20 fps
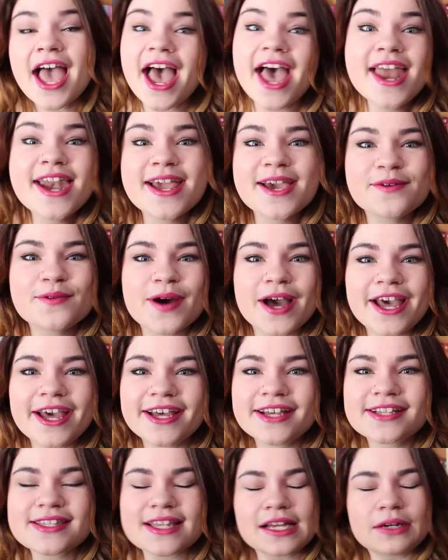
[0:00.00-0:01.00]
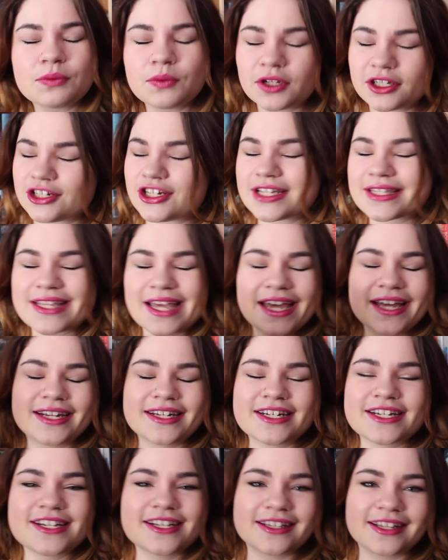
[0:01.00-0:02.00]
Anyways, we'll just get
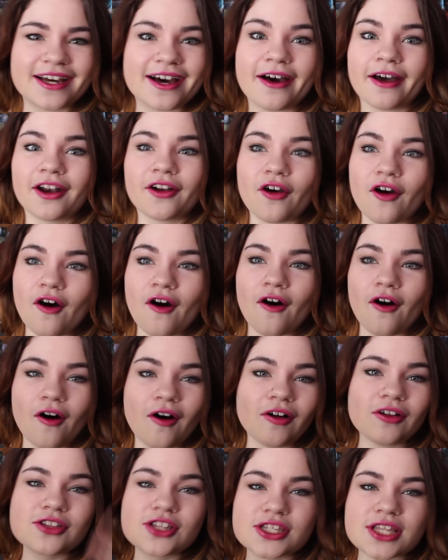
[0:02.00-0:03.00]
into the unhaul.